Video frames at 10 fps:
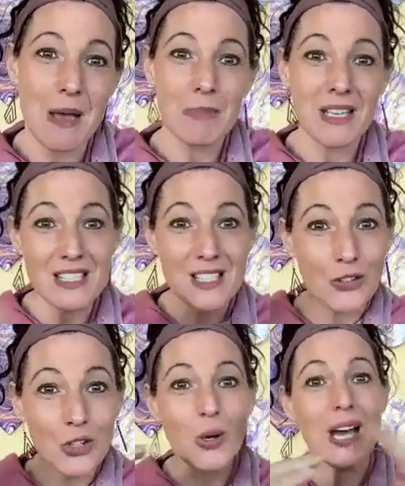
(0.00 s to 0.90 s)
Because if
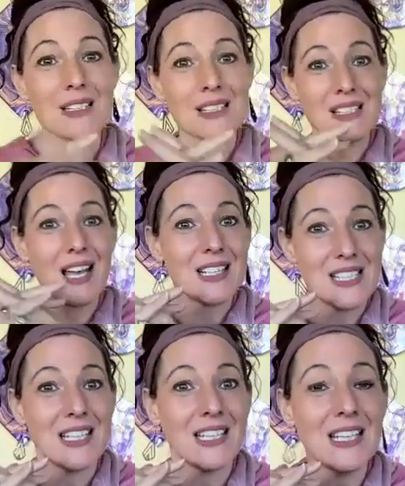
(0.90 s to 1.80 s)
you got sucked
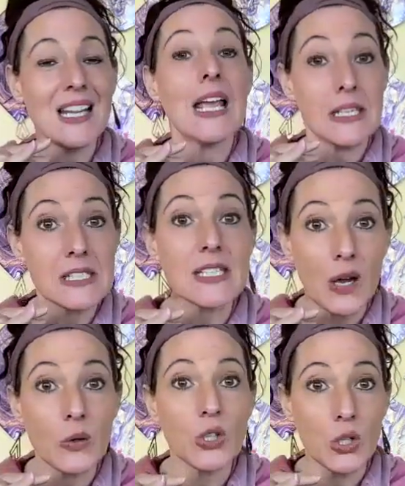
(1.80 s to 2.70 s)
in, it's
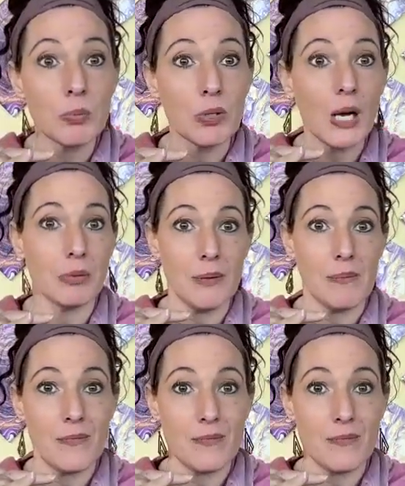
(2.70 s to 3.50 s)
now your problem,